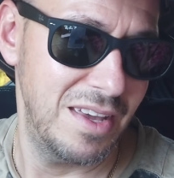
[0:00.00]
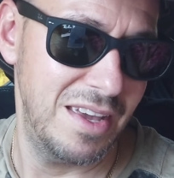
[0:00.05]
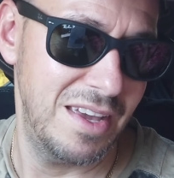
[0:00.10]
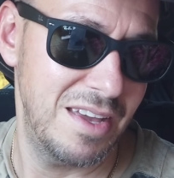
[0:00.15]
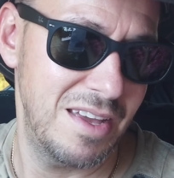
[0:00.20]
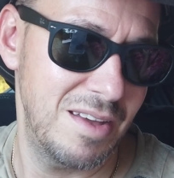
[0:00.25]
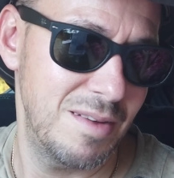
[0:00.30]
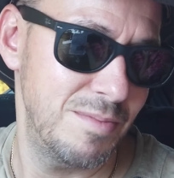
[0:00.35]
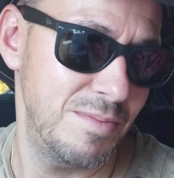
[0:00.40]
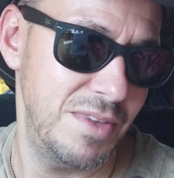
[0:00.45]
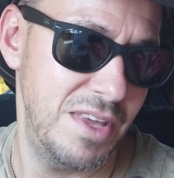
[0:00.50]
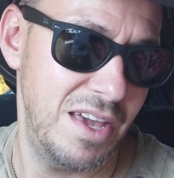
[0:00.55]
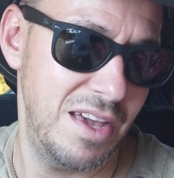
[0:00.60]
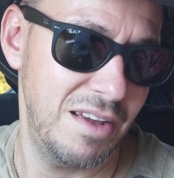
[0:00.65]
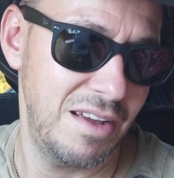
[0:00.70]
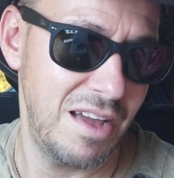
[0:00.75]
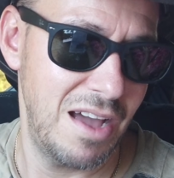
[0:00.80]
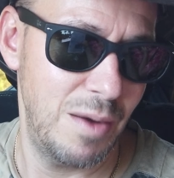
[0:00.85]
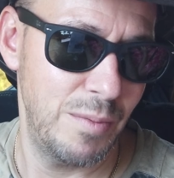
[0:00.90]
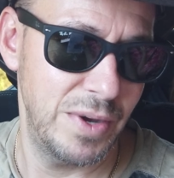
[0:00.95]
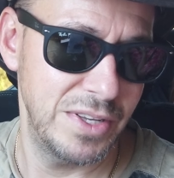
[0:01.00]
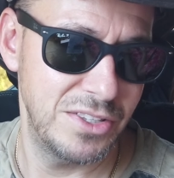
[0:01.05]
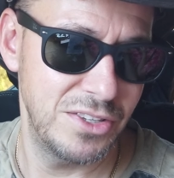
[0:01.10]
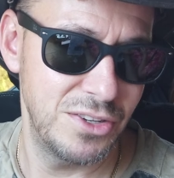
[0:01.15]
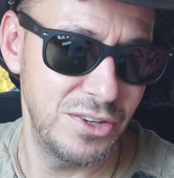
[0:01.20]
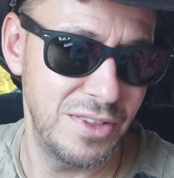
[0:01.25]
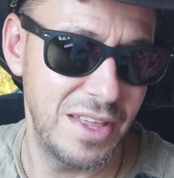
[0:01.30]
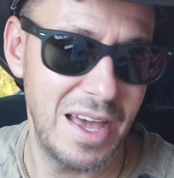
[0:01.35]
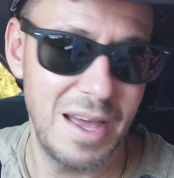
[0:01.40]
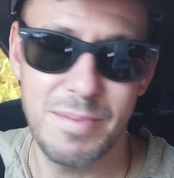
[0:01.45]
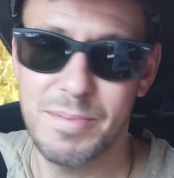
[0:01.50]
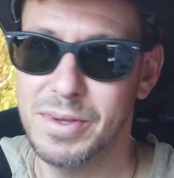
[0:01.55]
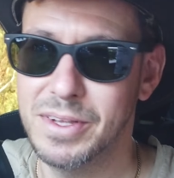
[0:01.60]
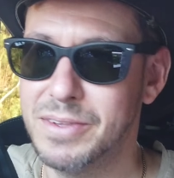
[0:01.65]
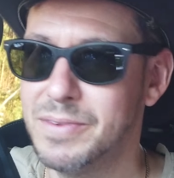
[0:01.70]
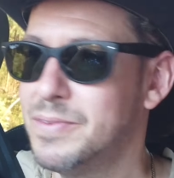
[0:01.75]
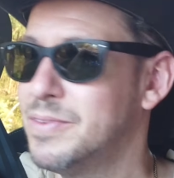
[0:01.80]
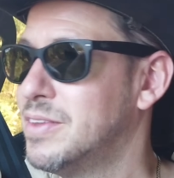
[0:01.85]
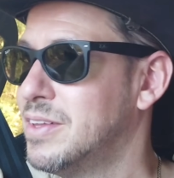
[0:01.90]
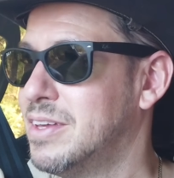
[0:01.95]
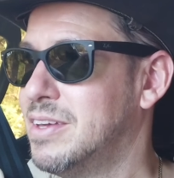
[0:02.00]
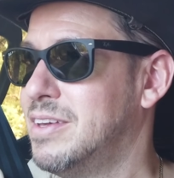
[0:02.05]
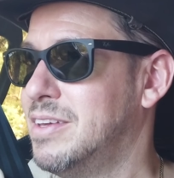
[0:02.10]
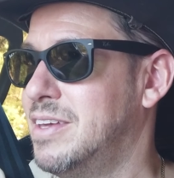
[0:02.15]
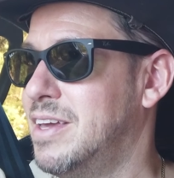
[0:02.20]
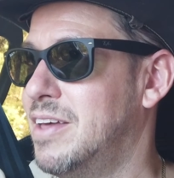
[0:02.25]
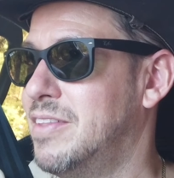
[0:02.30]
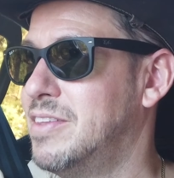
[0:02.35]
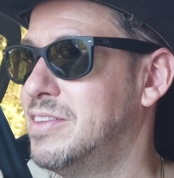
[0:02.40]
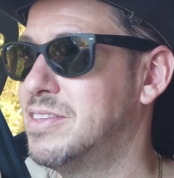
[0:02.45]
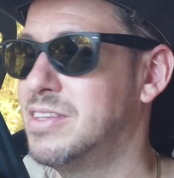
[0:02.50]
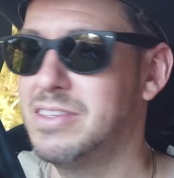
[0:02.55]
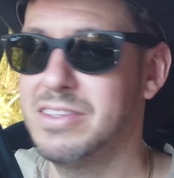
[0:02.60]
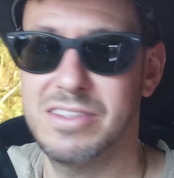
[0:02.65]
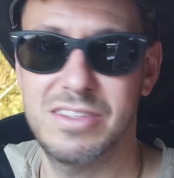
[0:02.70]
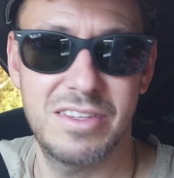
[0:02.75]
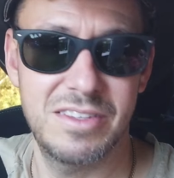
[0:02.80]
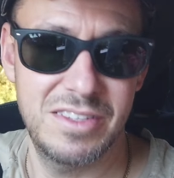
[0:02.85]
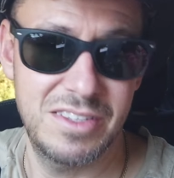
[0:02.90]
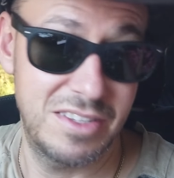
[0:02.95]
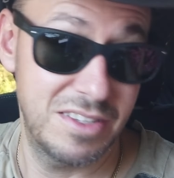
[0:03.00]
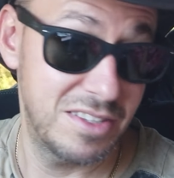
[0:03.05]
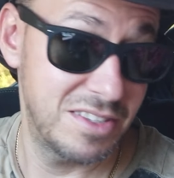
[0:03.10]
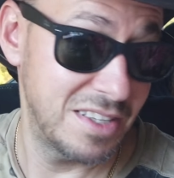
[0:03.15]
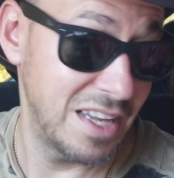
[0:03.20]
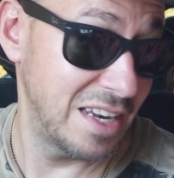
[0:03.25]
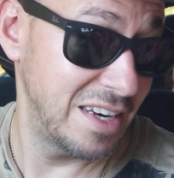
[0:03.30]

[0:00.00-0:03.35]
Um, yeah, can't wait to do that. But yeah, this is this is